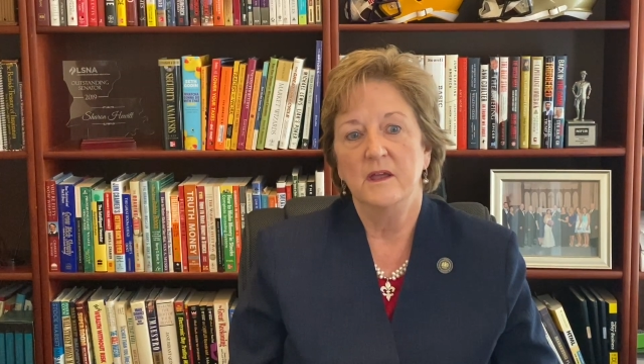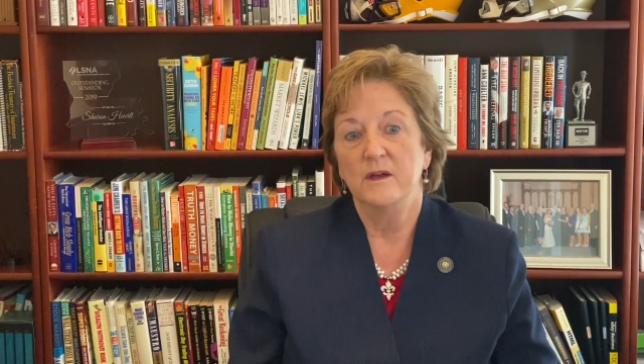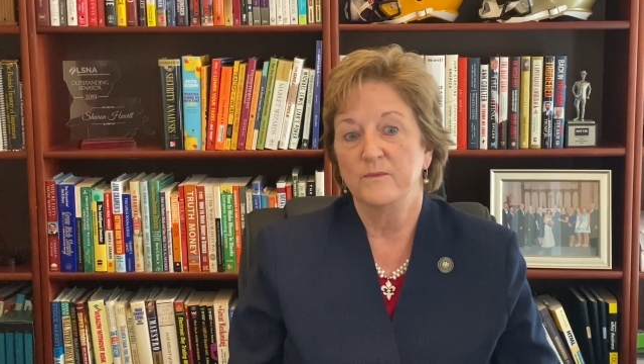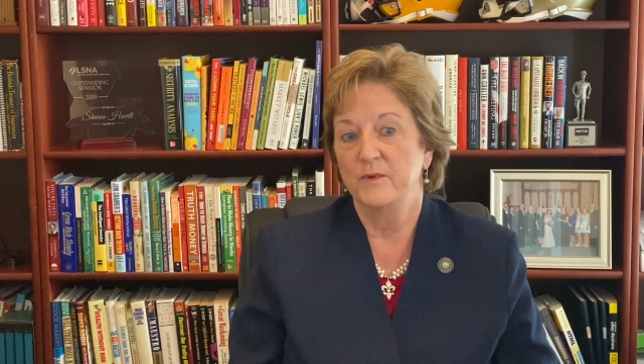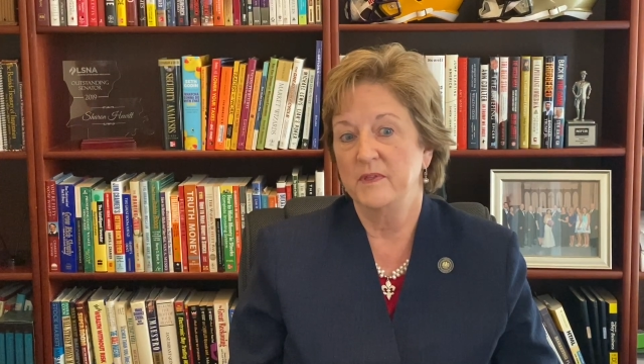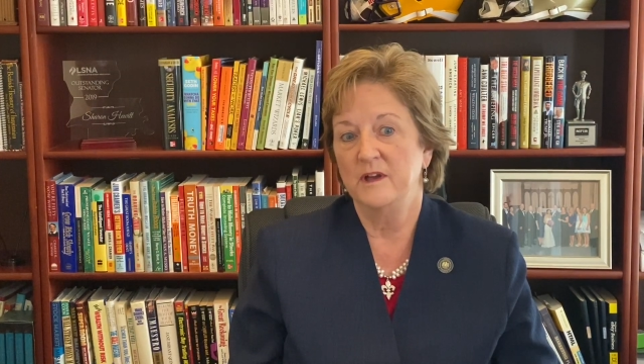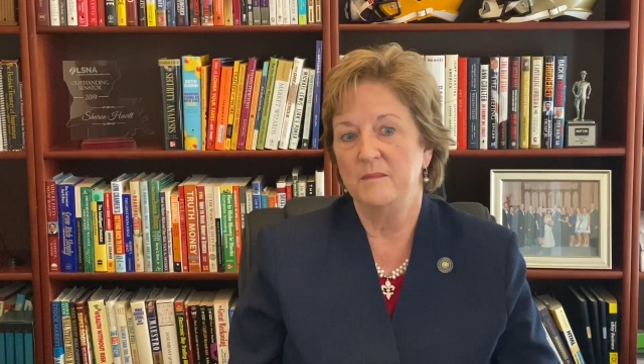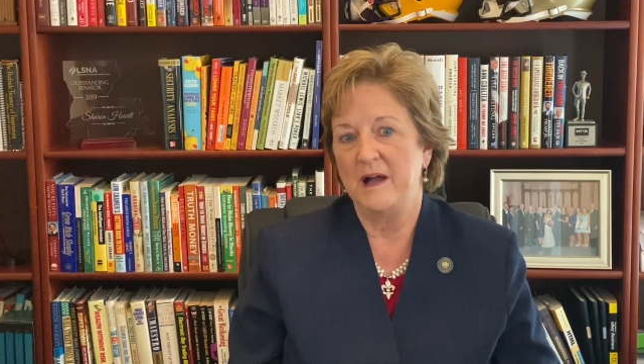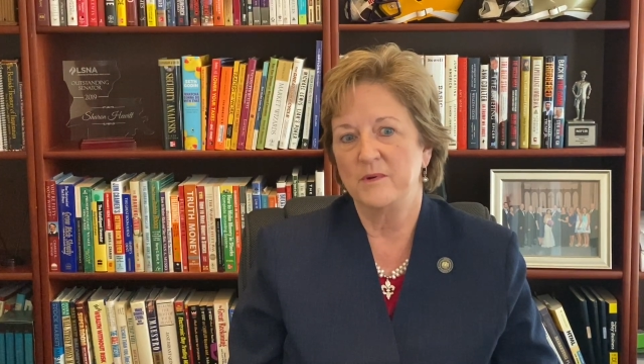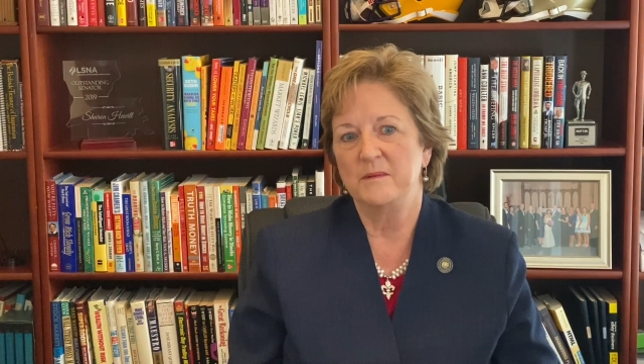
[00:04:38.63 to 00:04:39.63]
For them,
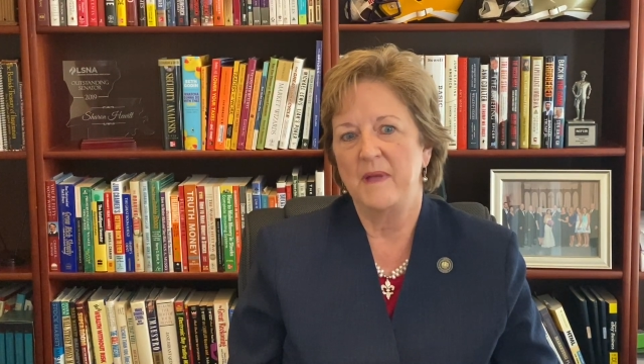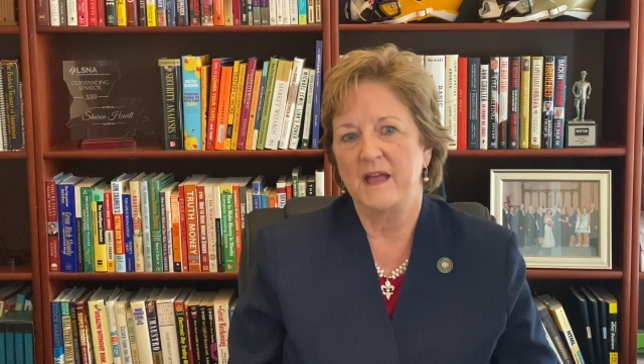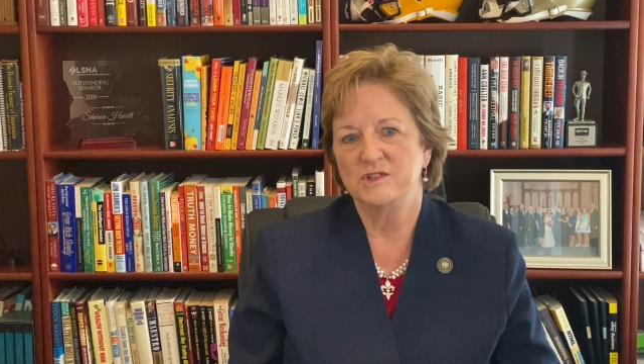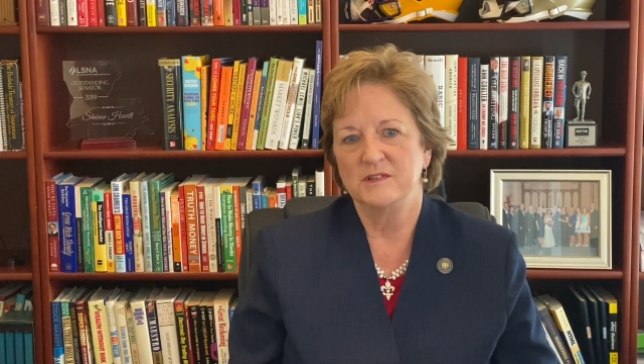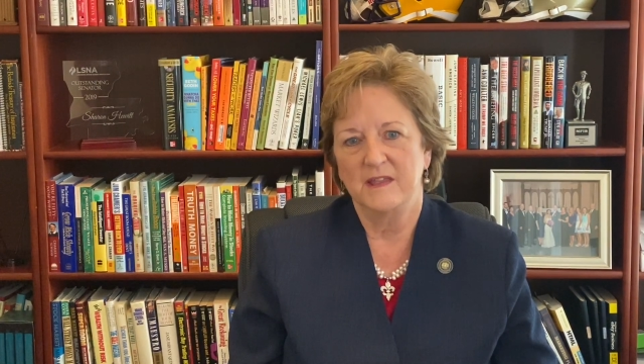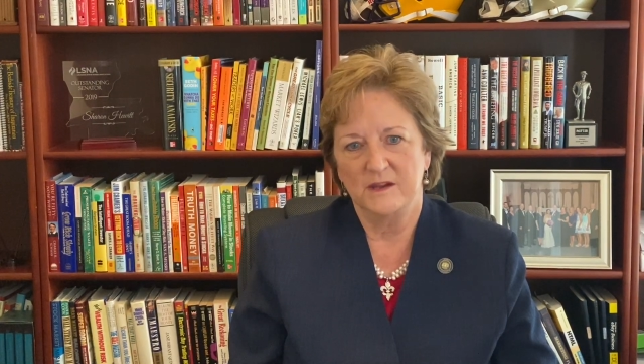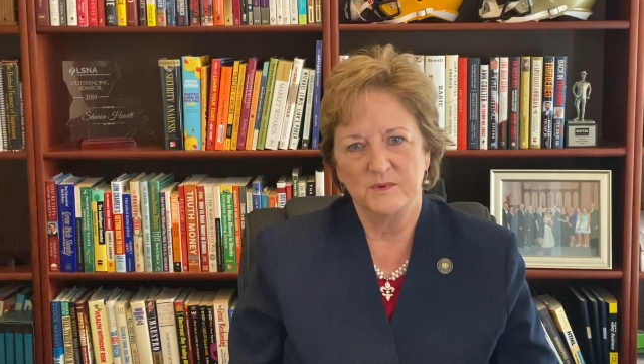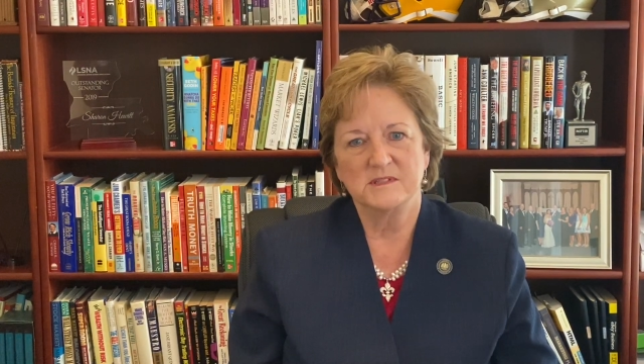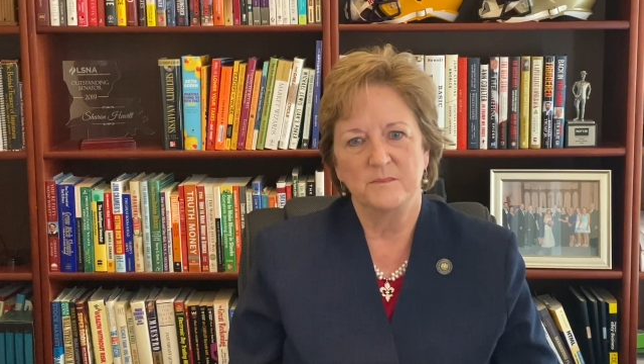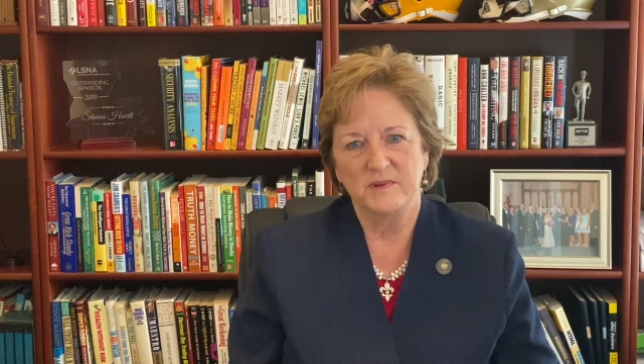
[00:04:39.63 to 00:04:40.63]
I would imagine that it
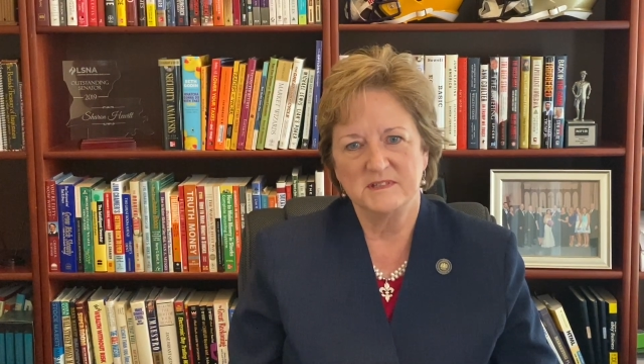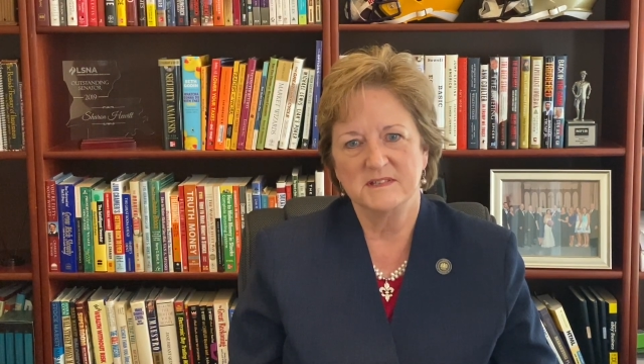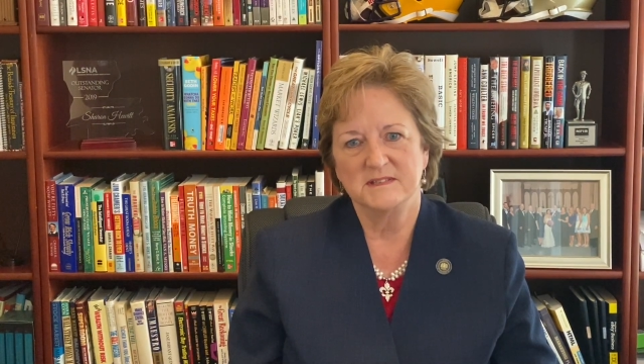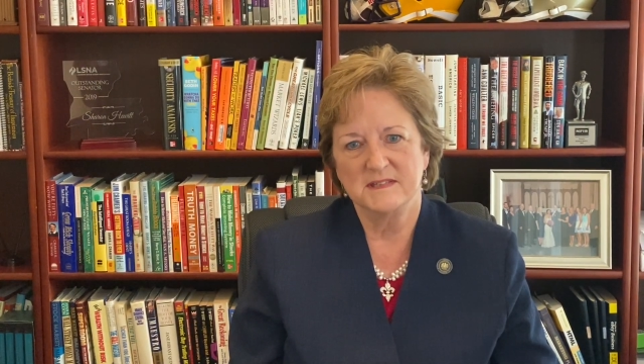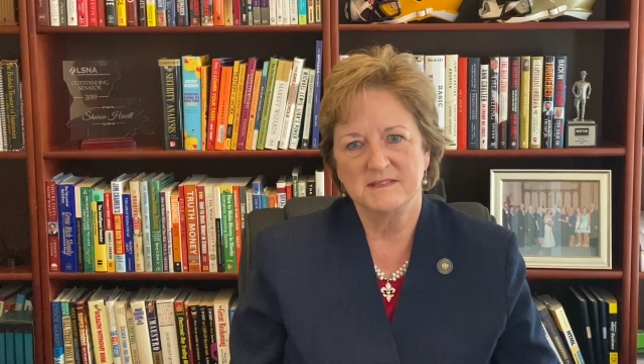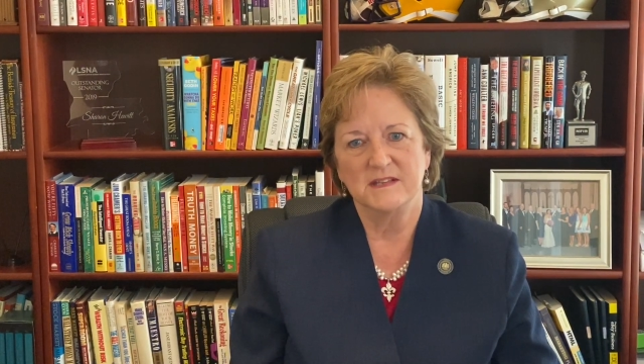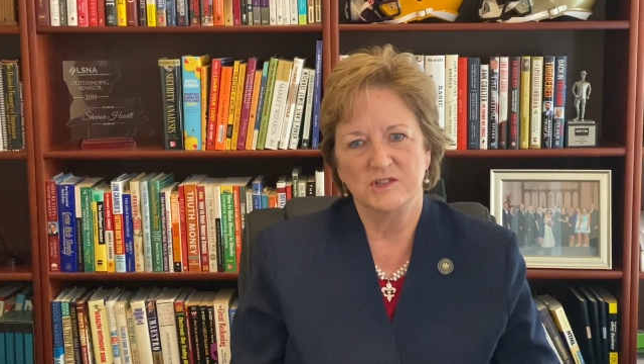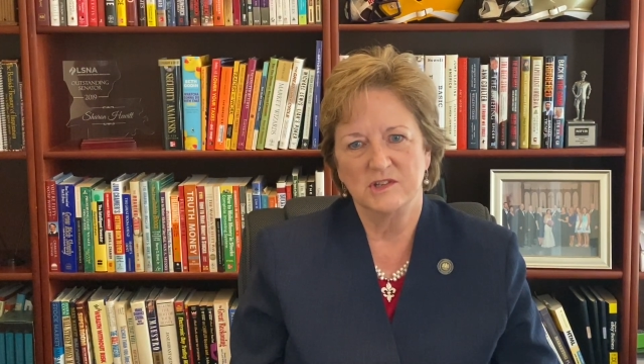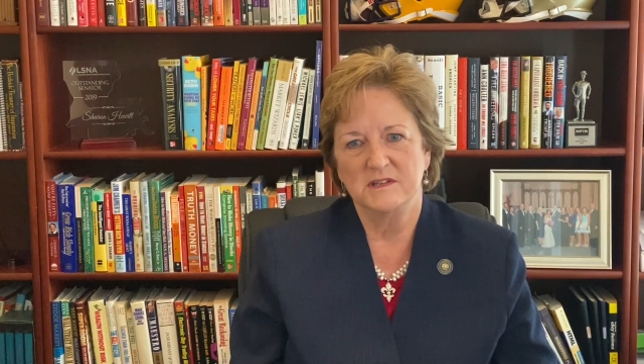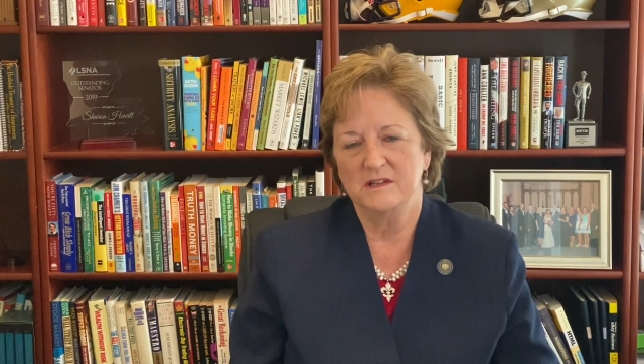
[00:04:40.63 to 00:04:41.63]
was a business
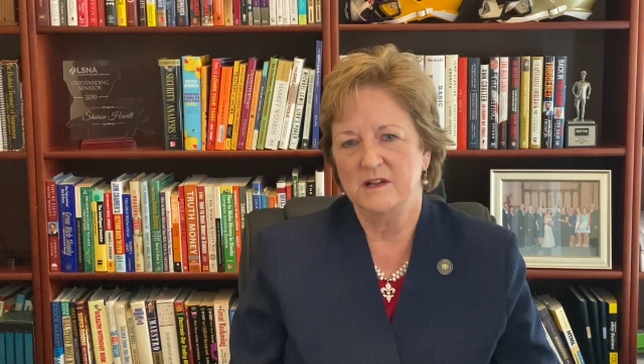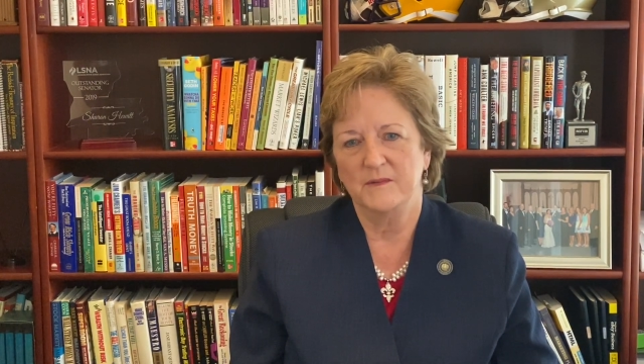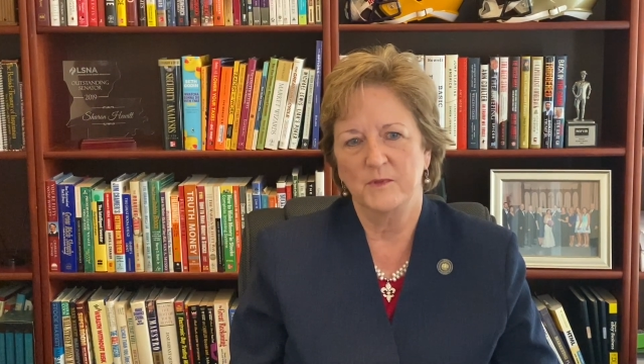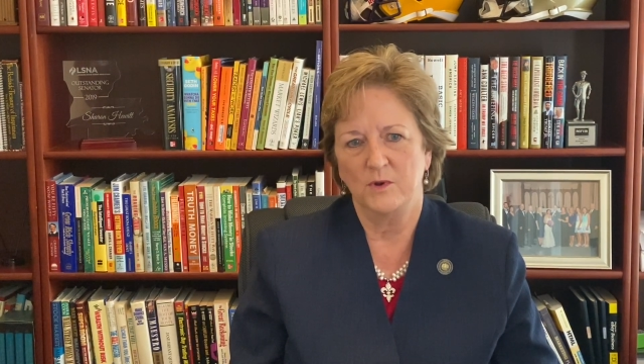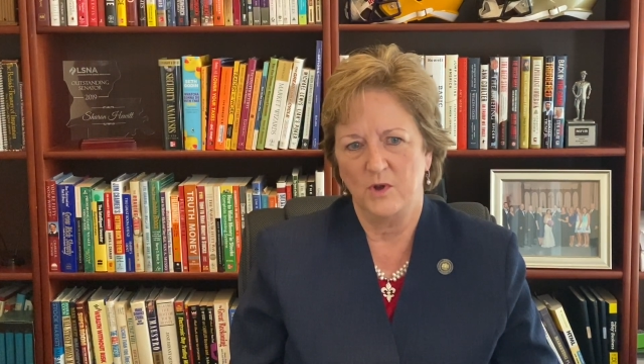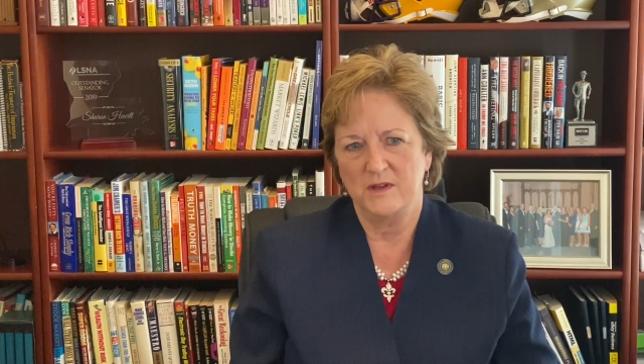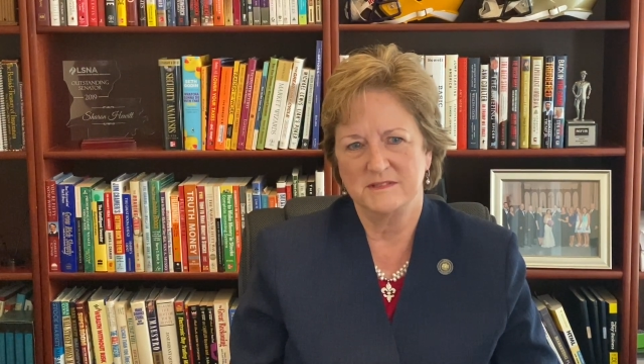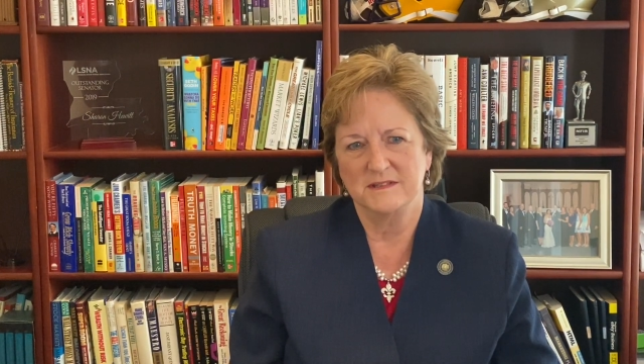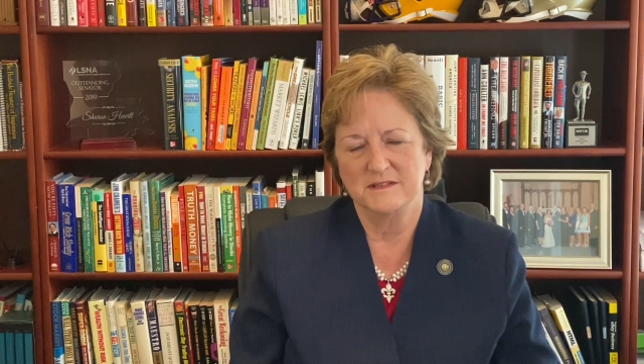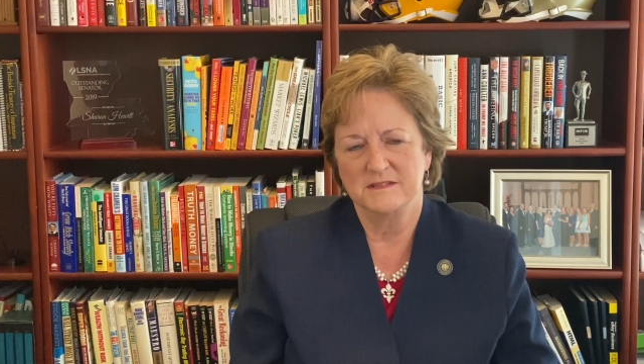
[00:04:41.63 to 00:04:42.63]
decision to cut their
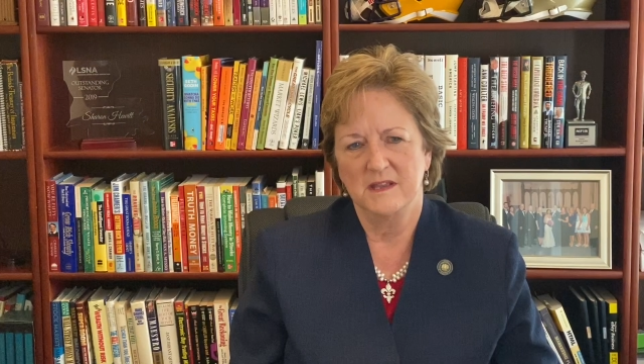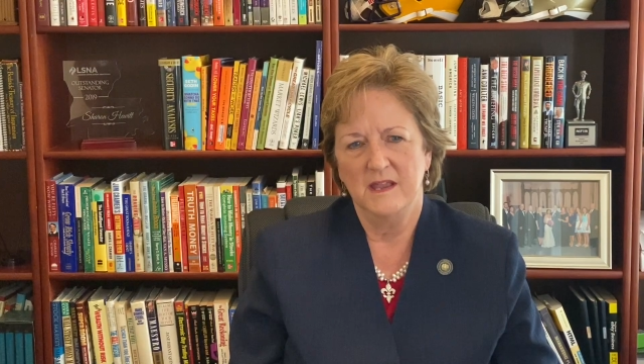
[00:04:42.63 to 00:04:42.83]
losses